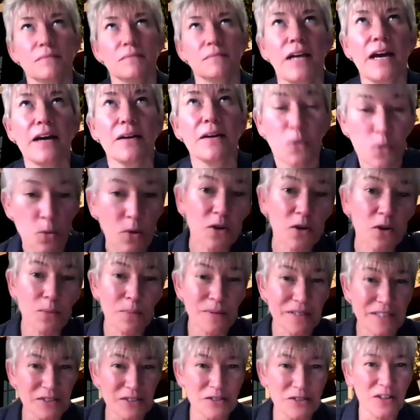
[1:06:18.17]
yeah, what are the
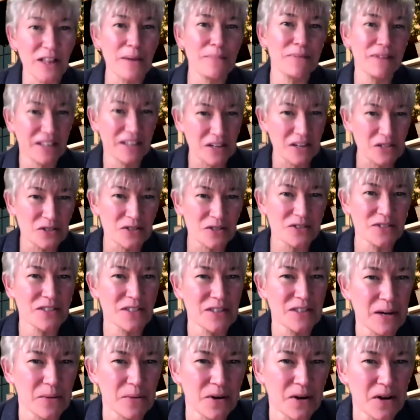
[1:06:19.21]
potential applications in
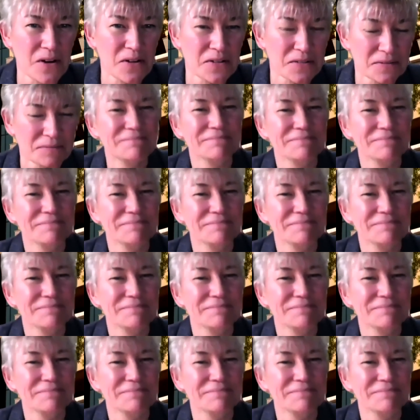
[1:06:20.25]
that regard?